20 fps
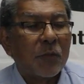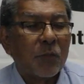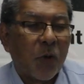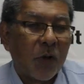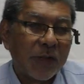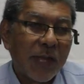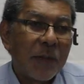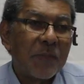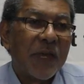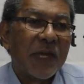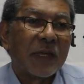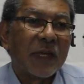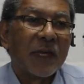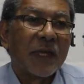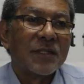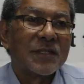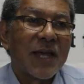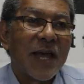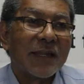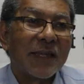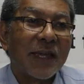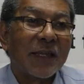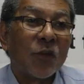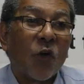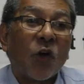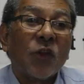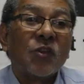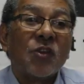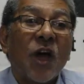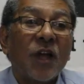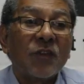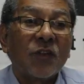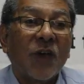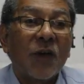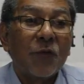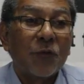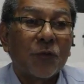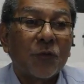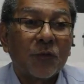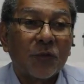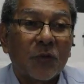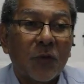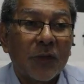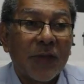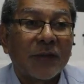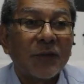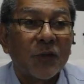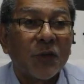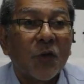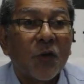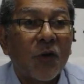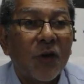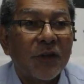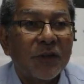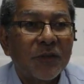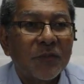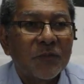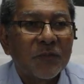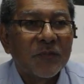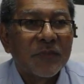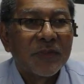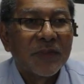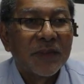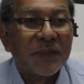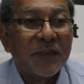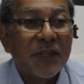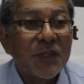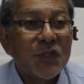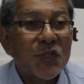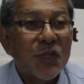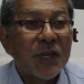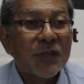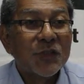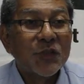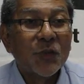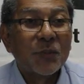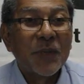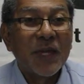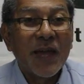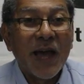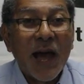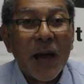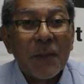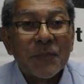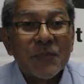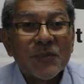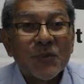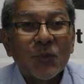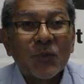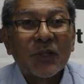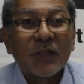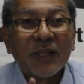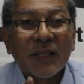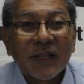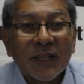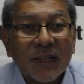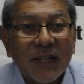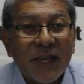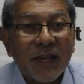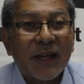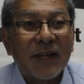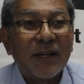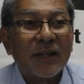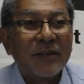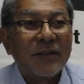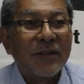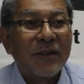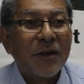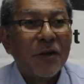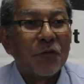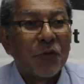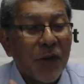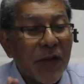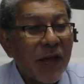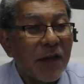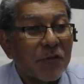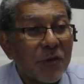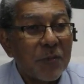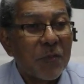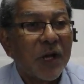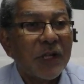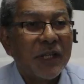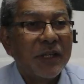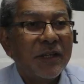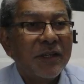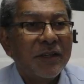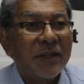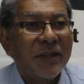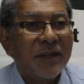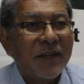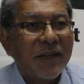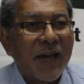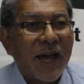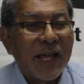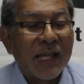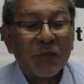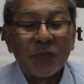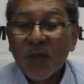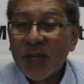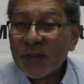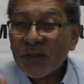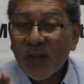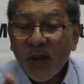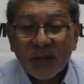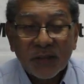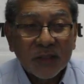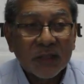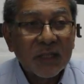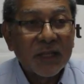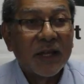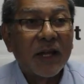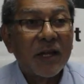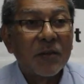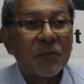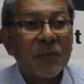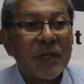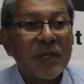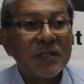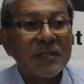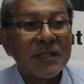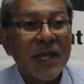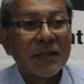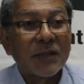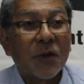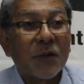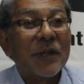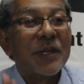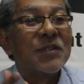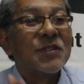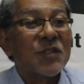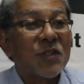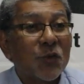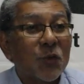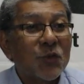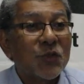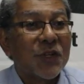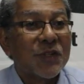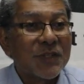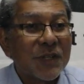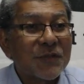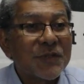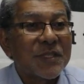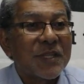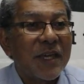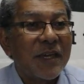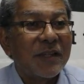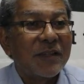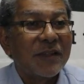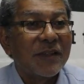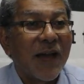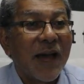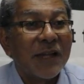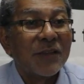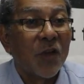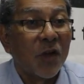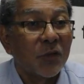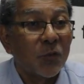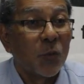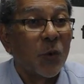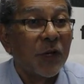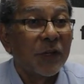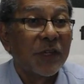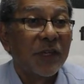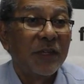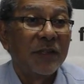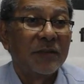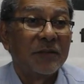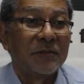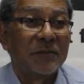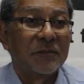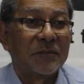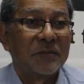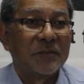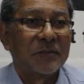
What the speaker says: The point I'm making is that it ought not have to get to the court. These things should be absolutely clear for everybody. And if they're not clear, it means that our institutions of state are not working.